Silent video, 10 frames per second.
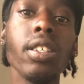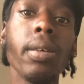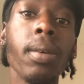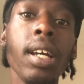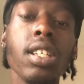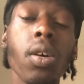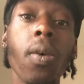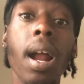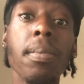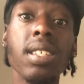to relate to
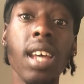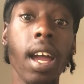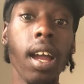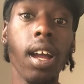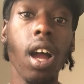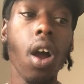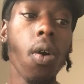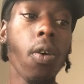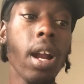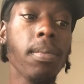what I'm saying.
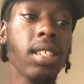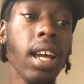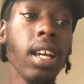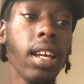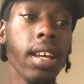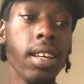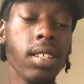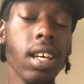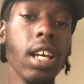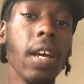What I'm saying
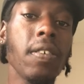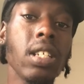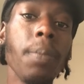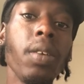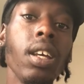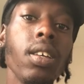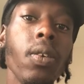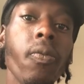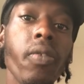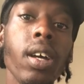is, if something
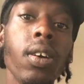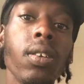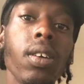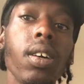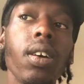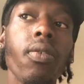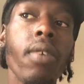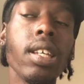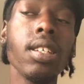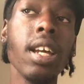you feel
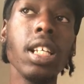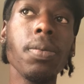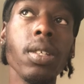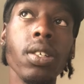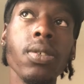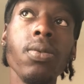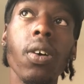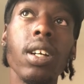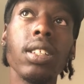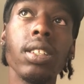resonates with you
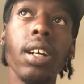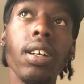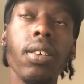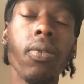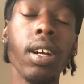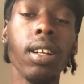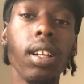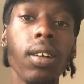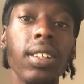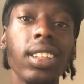on a certain
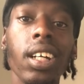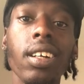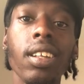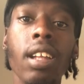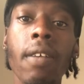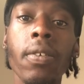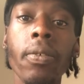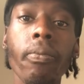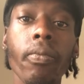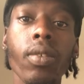
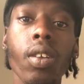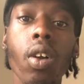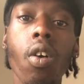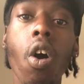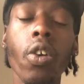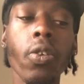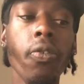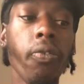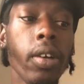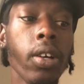level, or you
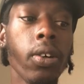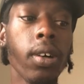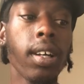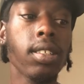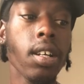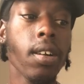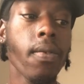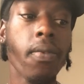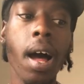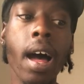feel a
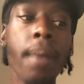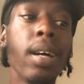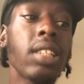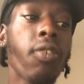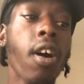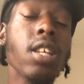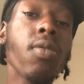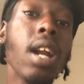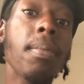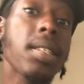certain vibe as far as
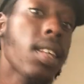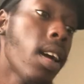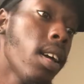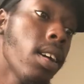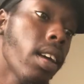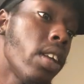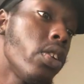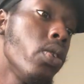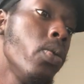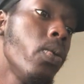what I'm saying, and
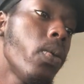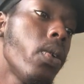you